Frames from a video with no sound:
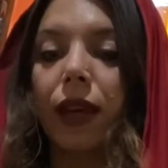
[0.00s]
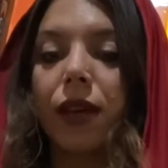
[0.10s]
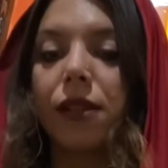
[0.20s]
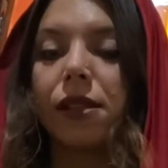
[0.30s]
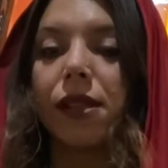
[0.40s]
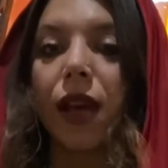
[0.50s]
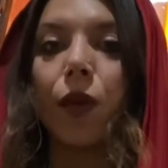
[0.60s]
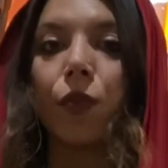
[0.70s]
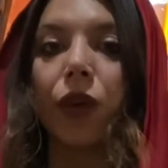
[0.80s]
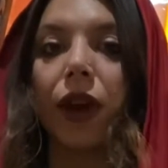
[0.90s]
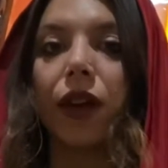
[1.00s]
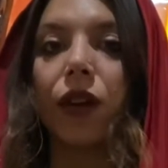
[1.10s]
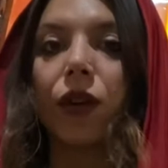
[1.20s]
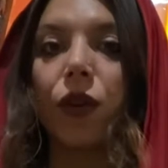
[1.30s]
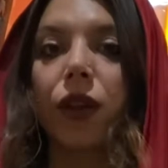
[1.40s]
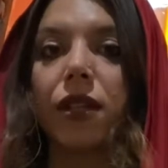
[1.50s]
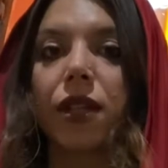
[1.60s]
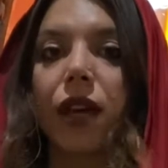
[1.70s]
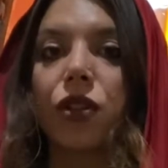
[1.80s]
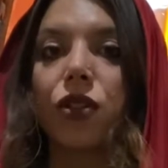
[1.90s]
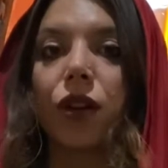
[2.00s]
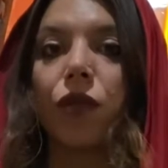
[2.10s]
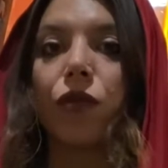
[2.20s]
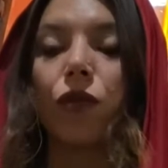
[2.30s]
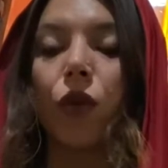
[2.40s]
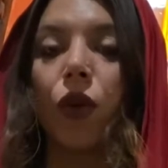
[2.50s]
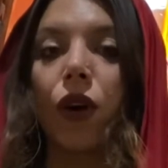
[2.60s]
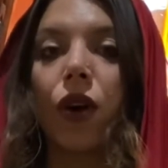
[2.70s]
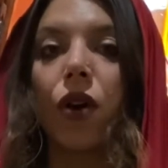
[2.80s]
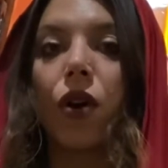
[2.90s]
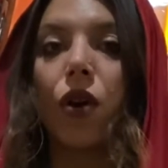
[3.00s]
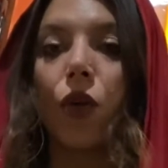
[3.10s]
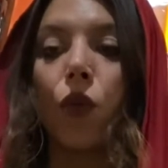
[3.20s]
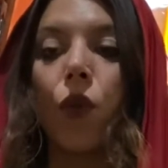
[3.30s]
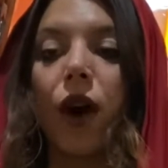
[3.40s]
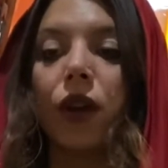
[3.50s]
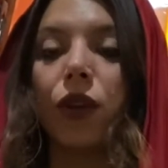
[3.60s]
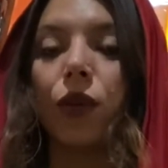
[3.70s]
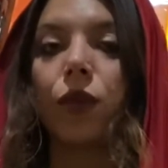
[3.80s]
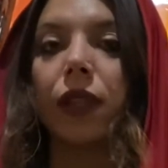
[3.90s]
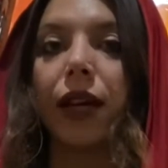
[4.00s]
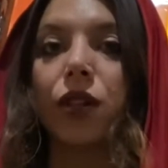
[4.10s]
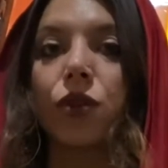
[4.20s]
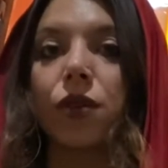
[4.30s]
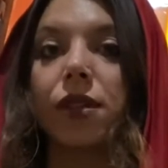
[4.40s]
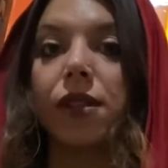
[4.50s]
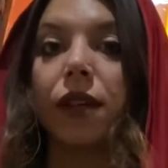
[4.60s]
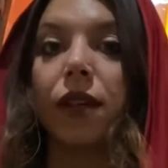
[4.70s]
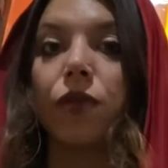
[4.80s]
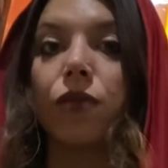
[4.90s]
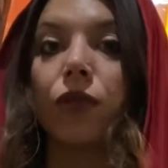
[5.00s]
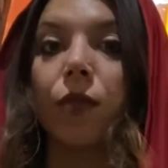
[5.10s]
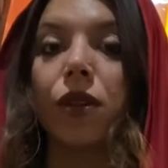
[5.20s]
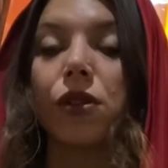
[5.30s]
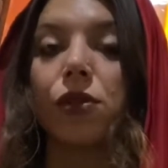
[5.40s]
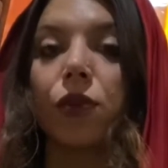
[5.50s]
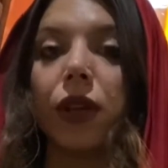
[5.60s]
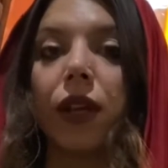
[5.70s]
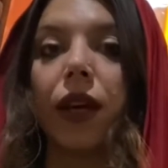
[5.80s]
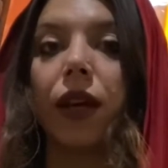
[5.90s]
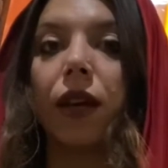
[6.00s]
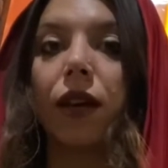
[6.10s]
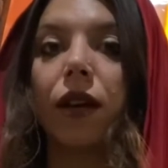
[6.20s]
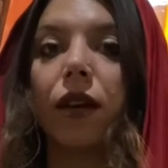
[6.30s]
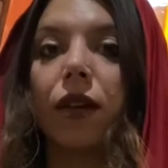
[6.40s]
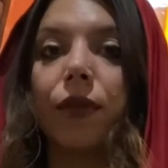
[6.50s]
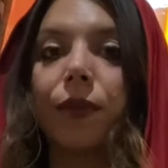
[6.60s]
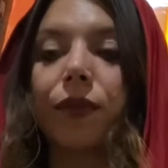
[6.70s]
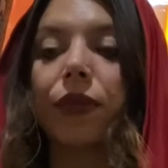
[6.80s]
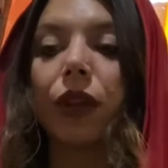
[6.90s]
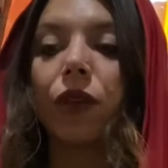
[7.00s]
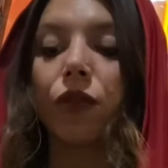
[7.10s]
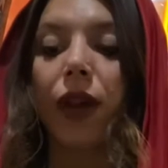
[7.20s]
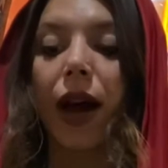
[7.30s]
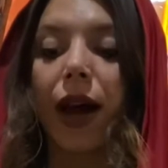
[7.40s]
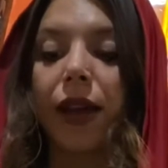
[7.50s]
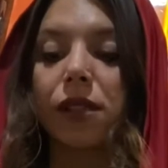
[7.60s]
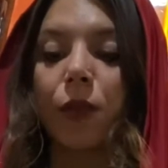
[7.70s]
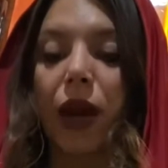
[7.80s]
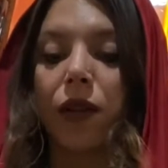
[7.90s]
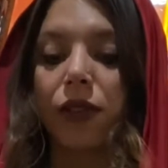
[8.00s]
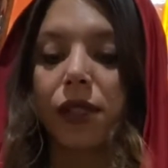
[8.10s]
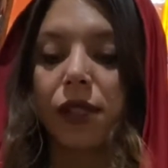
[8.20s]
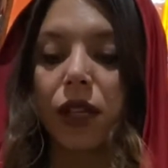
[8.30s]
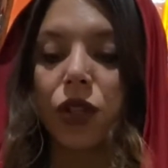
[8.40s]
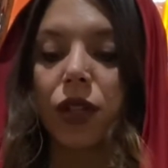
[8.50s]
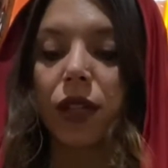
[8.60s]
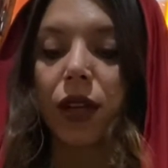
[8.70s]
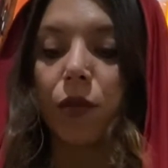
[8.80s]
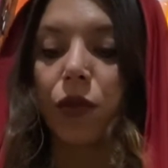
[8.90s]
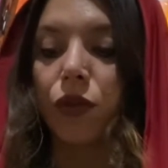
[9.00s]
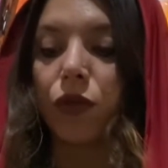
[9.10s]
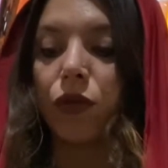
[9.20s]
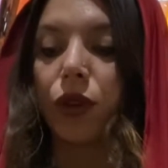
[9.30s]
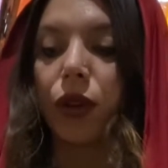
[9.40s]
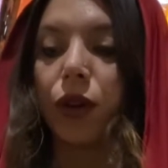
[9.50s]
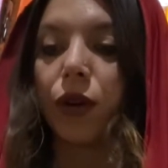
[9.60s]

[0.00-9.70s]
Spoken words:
say a prayer or intention for what you would like to receive from this reading, for the highest manifestation to come through for you.